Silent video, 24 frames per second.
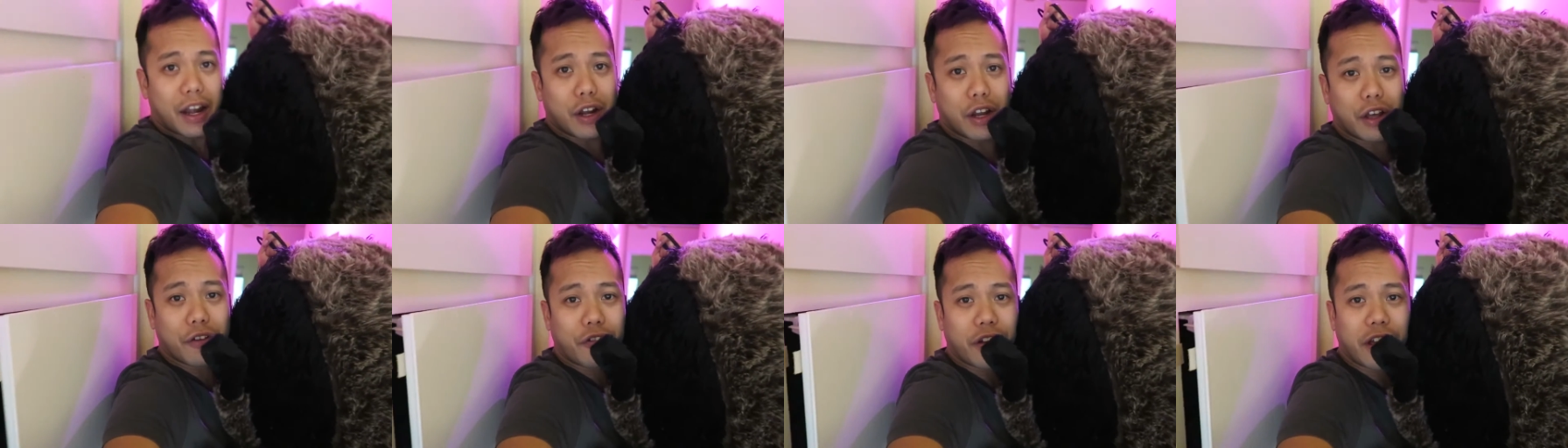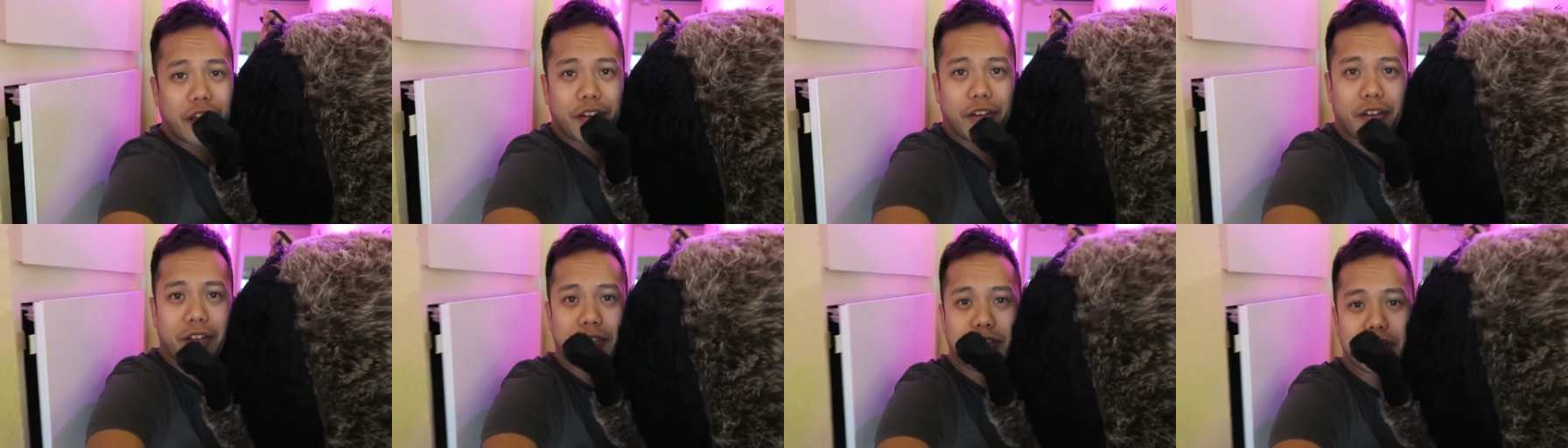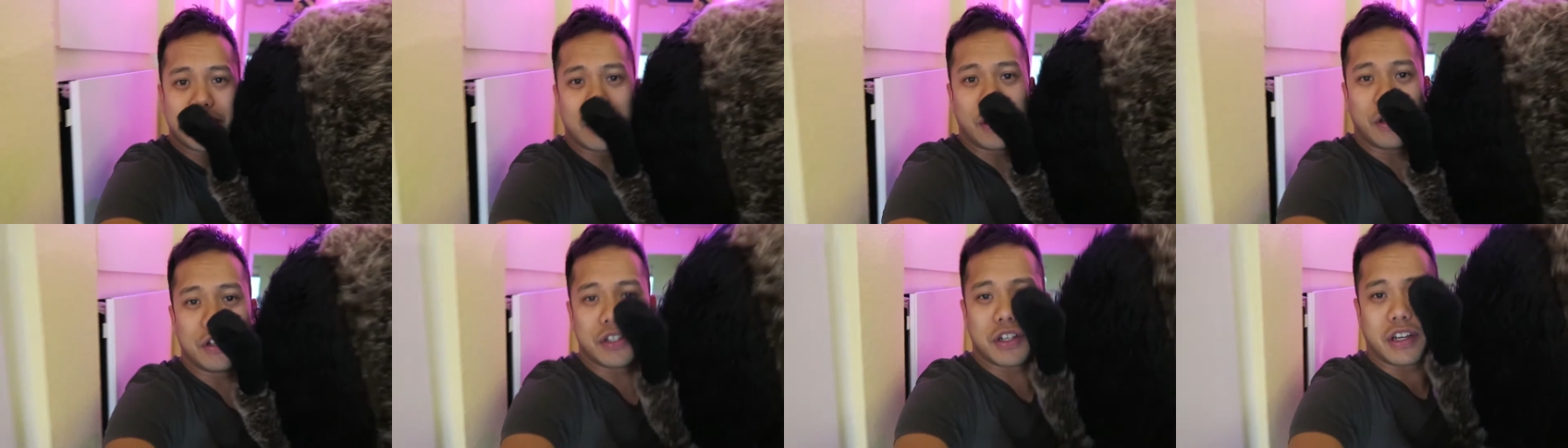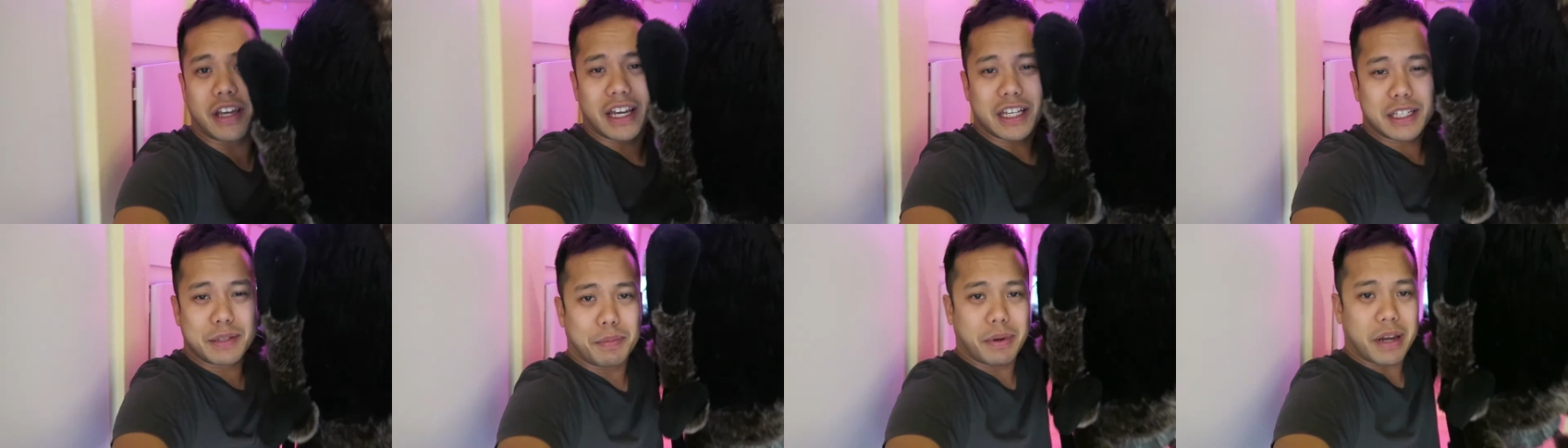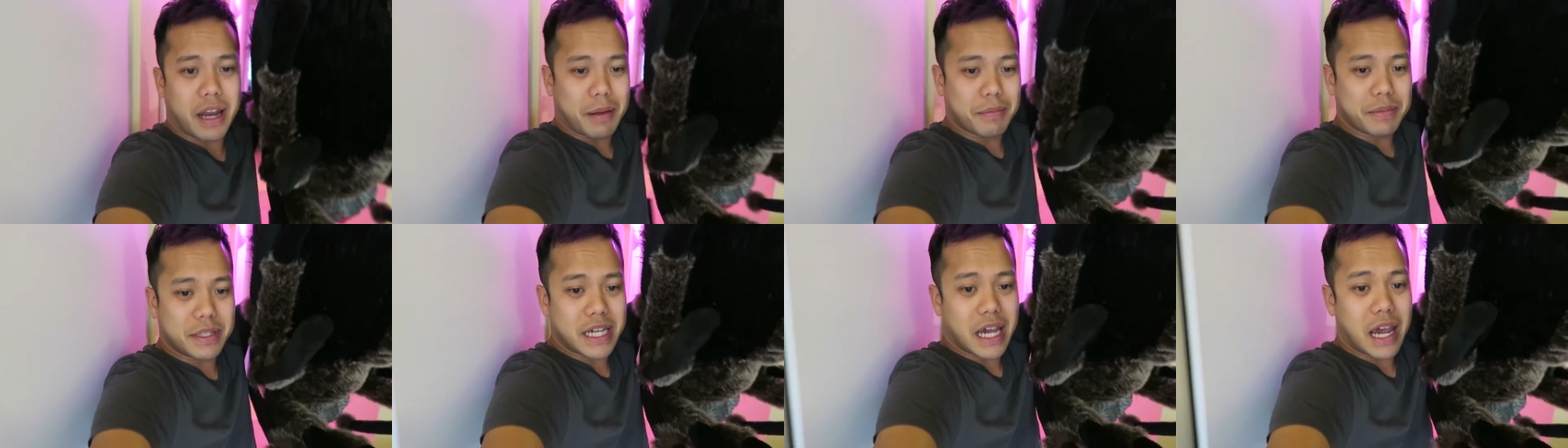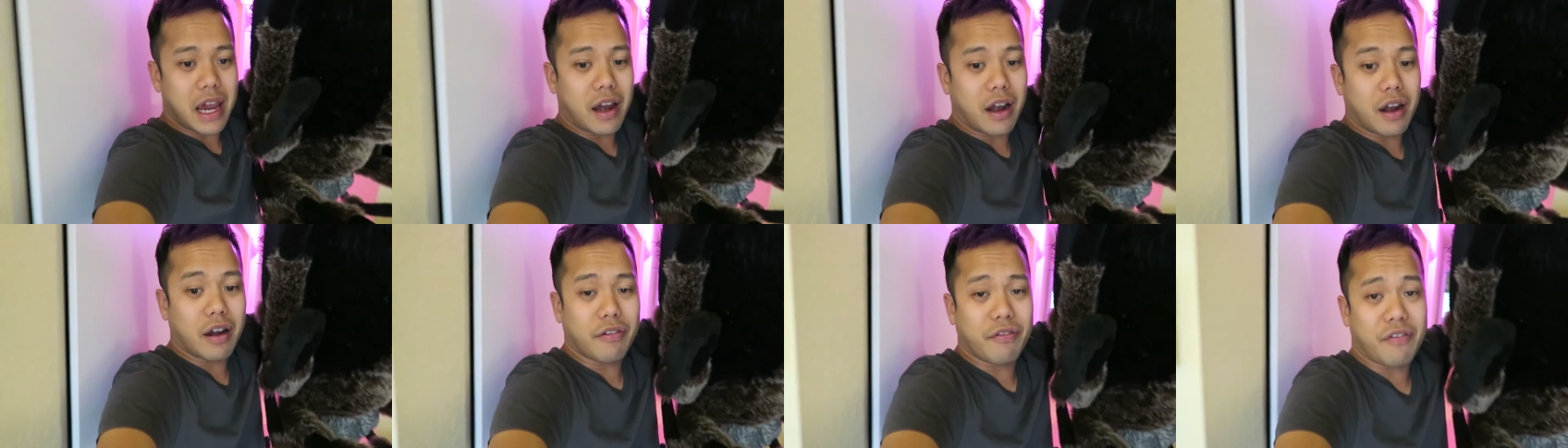don't know if I've ever told you guys, but I'm
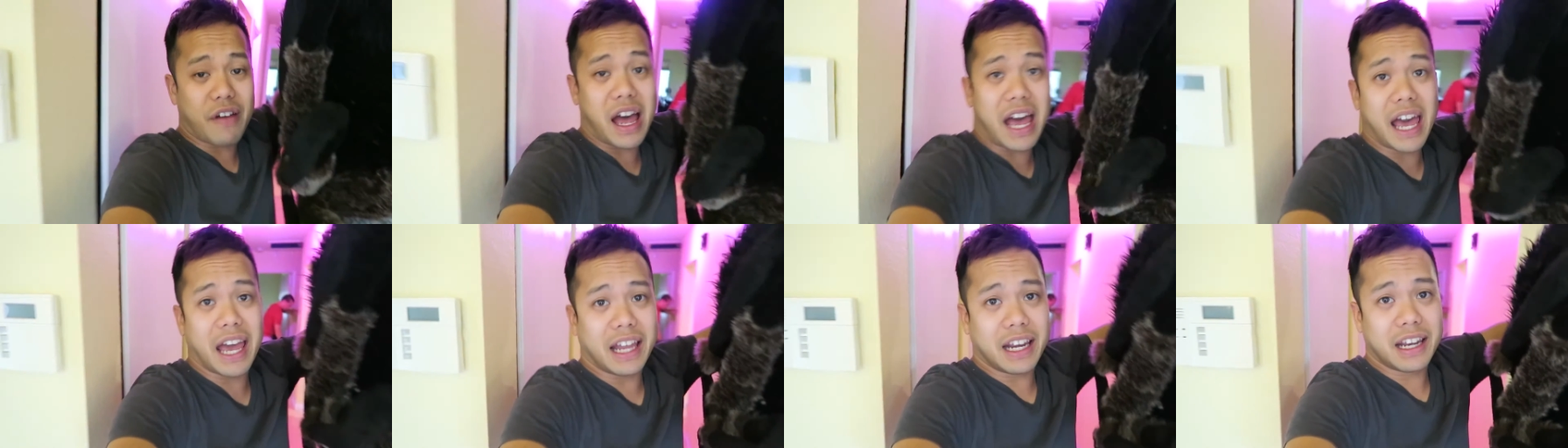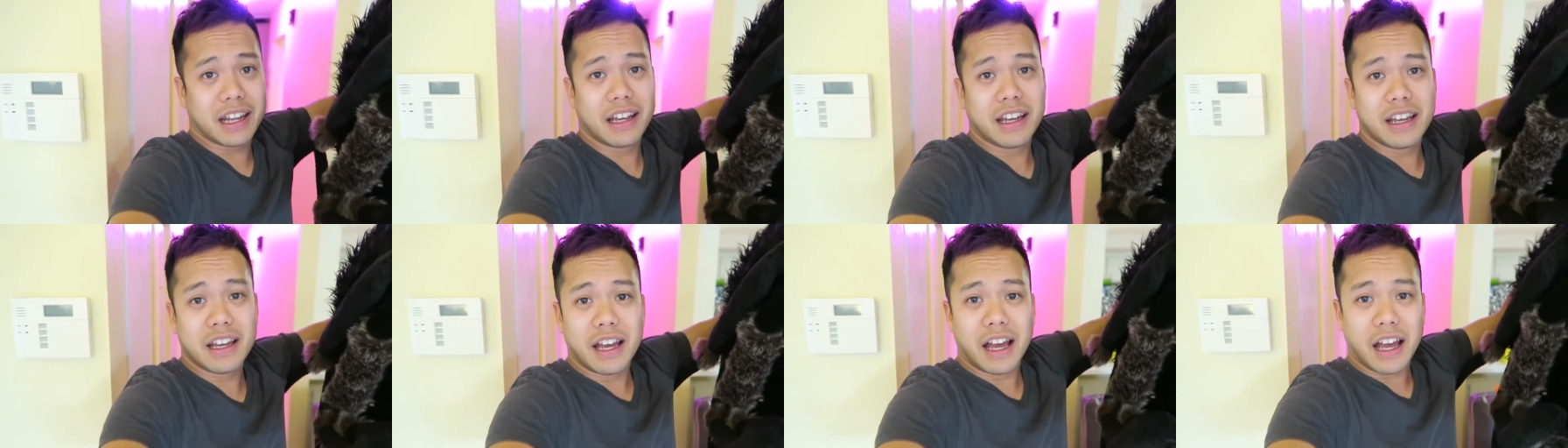terrified